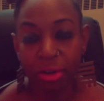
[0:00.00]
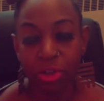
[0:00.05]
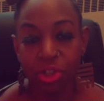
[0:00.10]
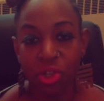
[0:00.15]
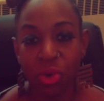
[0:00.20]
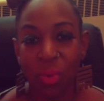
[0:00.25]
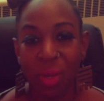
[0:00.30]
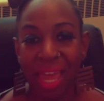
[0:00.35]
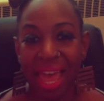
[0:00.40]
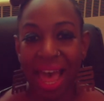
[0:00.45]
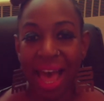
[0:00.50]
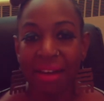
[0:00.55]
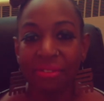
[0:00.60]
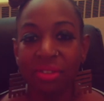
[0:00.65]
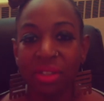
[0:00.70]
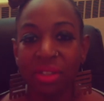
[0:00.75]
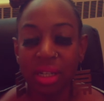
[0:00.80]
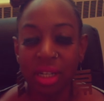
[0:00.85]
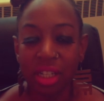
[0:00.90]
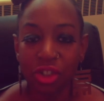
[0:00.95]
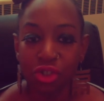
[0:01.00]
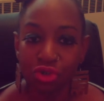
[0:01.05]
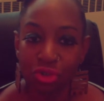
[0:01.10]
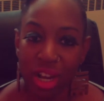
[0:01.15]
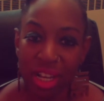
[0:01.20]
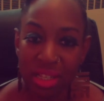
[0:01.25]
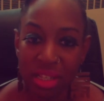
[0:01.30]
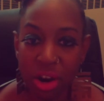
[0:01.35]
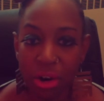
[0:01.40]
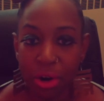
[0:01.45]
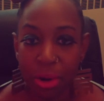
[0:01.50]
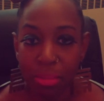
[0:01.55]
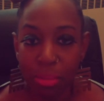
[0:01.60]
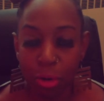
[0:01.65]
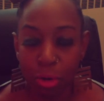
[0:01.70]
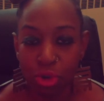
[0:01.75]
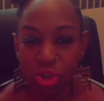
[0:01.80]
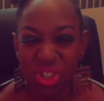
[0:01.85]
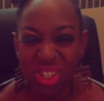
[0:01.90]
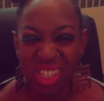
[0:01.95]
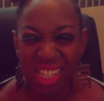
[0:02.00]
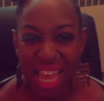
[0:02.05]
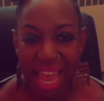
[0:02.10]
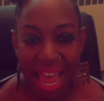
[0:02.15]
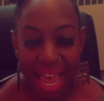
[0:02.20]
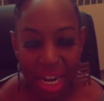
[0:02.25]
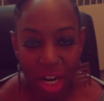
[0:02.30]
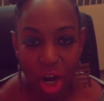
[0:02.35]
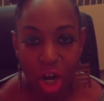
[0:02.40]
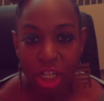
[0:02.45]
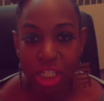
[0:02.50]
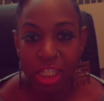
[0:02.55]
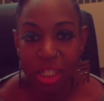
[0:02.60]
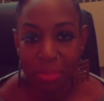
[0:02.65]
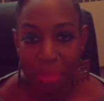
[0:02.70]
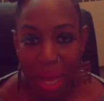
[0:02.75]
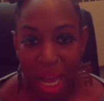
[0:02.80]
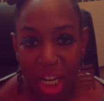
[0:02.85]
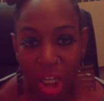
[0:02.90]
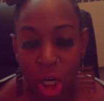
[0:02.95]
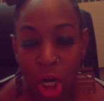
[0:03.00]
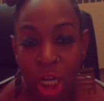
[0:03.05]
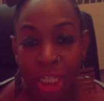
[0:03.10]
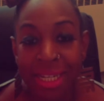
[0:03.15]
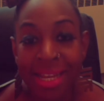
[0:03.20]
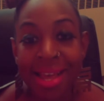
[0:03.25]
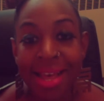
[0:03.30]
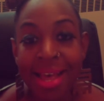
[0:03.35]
So we have address our emotions head on, spot on,